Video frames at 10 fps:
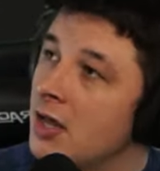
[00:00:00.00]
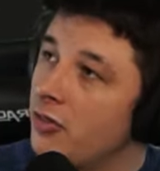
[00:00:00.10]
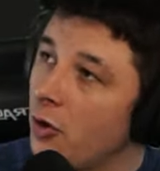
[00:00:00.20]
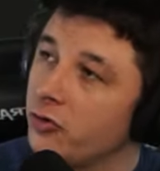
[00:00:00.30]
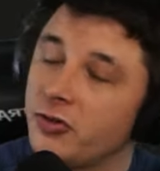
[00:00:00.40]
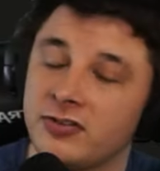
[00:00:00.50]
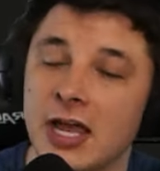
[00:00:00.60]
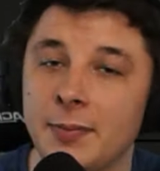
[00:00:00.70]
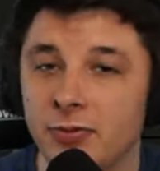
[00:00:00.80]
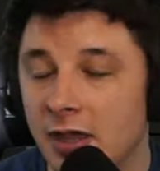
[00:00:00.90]
Those are the
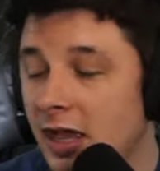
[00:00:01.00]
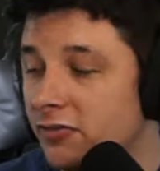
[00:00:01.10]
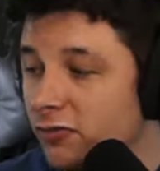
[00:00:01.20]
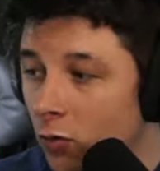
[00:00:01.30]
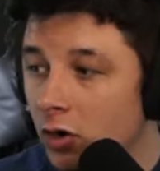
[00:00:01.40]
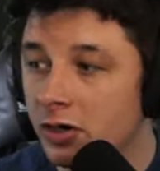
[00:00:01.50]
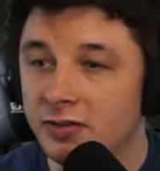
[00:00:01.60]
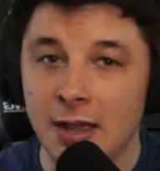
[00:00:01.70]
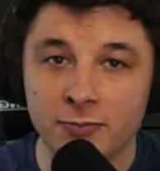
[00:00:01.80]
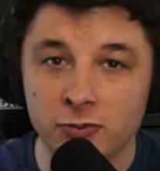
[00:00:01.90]
top four,
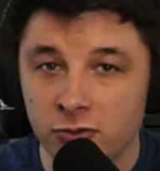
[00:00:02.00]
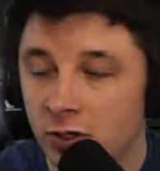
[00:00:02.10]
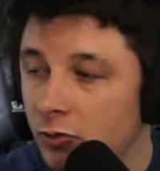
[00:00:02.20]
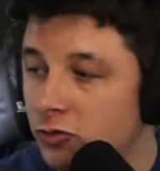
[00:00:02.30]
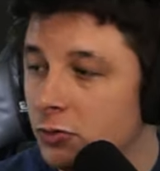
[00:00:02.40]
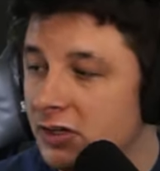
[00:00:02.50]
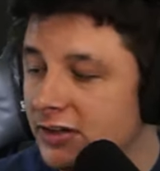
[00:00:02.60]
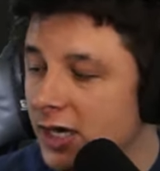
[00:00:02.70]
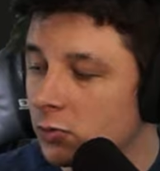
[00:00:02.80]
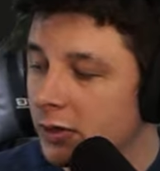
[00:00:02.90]
top two in each
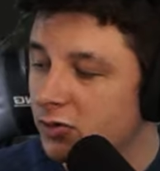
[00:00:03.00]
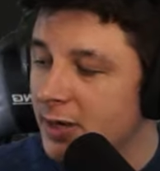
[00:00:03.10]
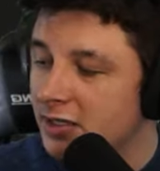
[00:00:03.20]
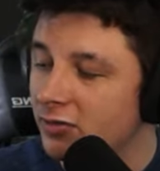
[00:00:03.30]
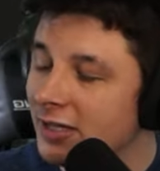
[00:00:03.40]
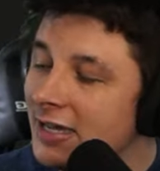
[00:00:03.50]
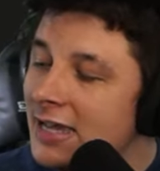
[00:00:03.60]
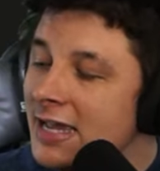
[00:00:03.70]
category respectively.